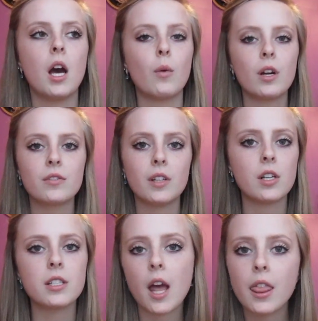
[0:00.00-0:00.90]
I watched
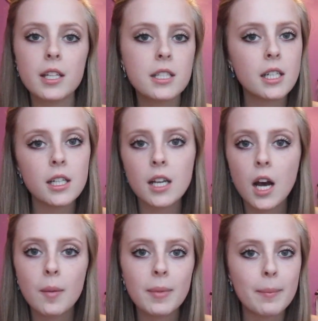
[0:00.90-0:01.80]
videos, yeah, that didn't
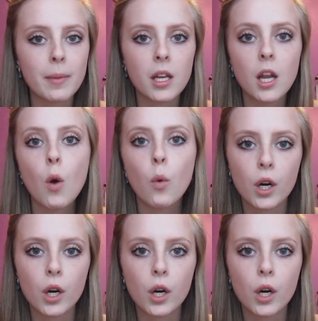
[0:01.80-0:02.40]
help, it made it